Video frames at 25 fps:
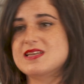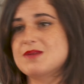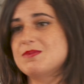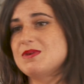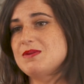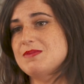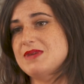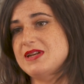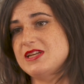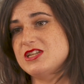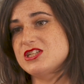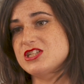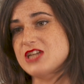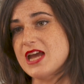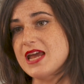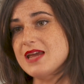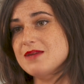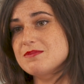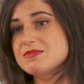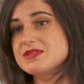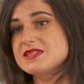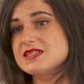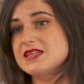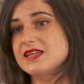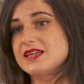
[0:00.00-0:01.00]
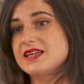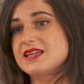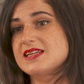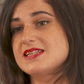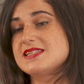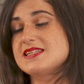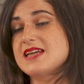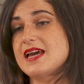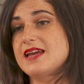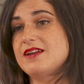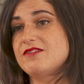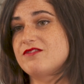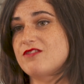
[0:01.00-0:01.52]
come in many shapes and
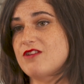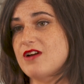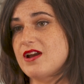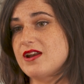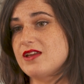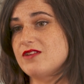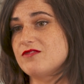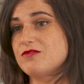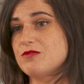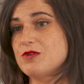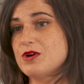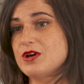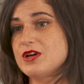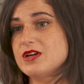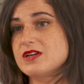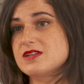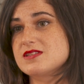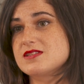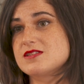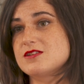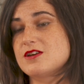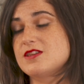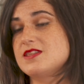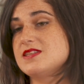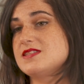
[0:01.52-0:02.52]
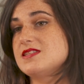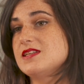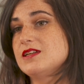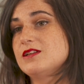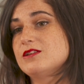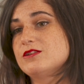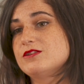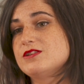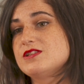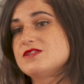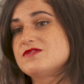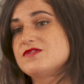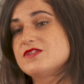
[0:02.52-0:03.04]
contain a variety of works, so this
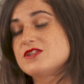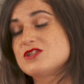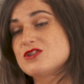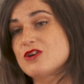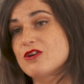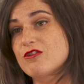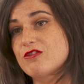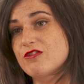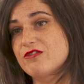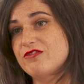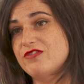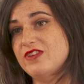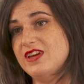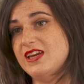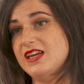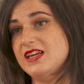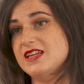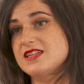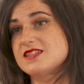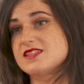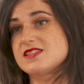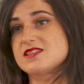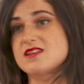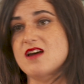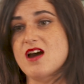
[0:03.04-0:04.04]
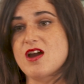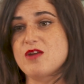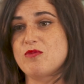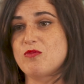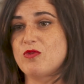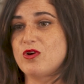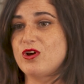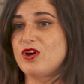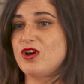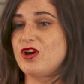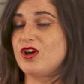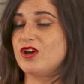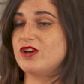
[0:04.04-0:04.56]
includes photography, design
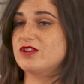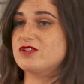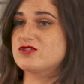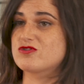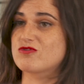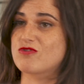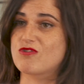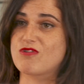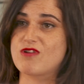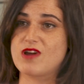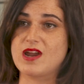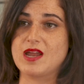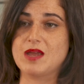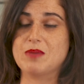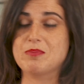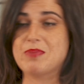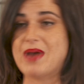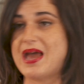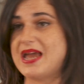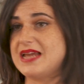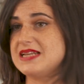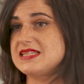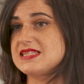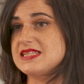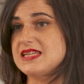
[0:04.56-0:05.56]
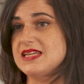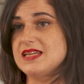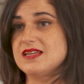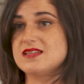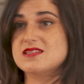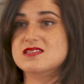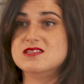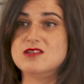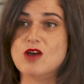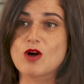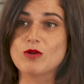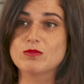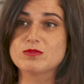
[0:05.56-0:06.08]
work, drawing, painting,
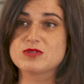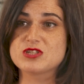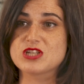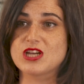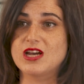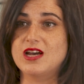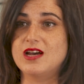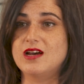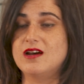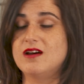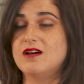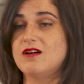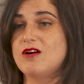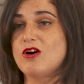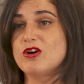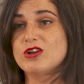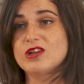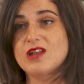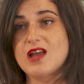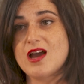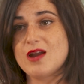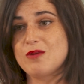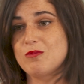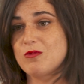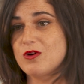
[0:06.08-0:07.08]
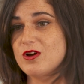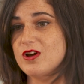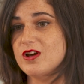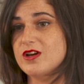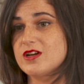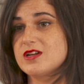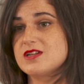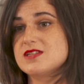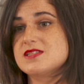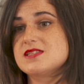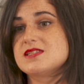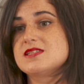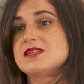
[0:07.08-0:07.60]
sculpture, online
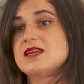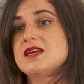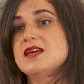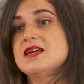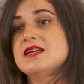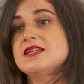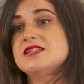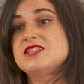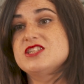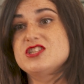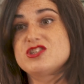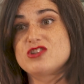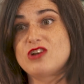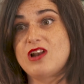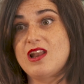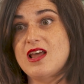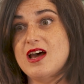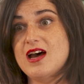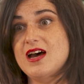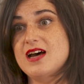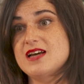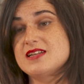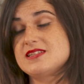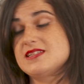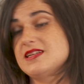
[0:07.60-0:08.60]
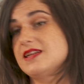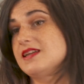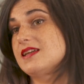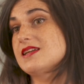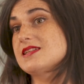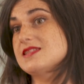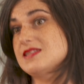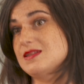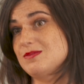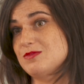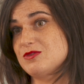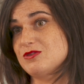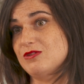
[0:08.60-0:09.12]
works, digital art and
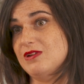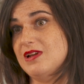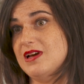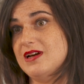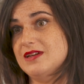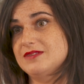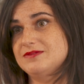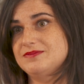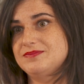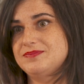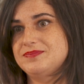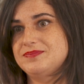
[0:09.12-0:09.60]
conceptual art.